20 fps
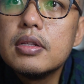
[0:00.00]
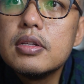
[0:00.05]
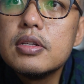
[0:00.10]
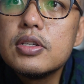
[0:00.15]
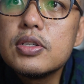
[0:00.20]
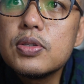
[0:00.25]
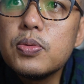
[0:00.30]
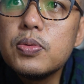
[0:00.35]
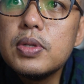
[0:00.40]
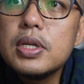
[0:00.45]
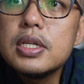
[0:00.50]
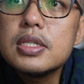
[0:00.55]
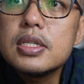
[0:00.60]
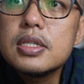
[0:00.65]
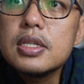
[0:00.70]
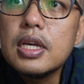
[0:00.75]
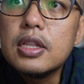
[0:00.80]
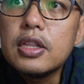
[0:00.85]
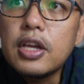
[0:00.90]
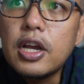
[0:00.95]
students
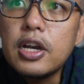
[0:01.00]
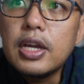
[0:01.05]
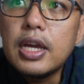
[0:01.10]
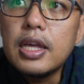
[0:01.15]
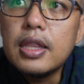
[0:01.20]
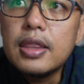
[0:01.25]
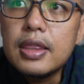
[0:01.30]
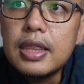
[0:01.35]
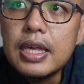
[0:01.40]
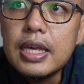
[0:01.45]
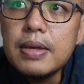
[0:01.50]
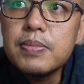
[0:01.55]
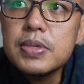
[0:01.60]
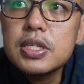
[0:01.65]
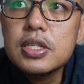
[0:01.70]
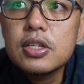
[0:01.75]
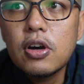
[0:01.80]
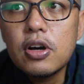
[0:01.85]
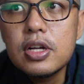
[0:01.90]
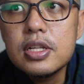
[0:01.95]
interrogate
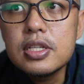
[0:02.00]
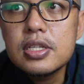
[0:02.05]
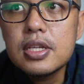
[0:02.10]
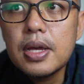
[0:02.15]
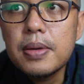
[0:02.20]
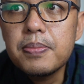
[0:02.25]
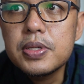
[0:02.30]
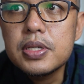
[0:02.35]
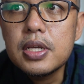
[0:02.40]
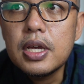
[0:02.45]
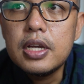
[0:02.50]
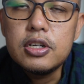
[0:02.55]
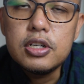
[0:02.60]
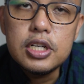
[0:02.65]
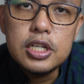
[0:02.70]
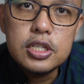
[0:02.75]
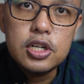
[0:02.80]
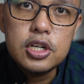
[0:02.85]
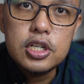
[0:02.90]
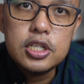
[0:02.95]
themes, concepts, and
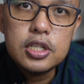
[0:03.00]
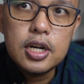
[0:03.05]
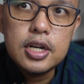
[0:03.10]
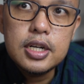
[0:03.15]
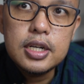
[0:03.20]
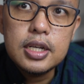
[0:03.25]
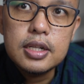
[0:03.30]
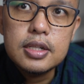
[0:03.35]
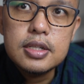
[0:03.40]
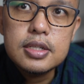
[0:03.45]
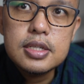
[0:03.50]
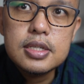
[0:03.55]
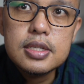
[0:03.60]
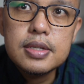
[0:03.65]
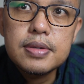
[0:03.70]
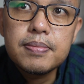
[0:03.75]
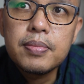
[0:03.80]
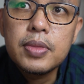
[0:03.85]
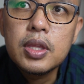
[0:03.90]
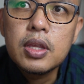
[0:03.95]
research articles.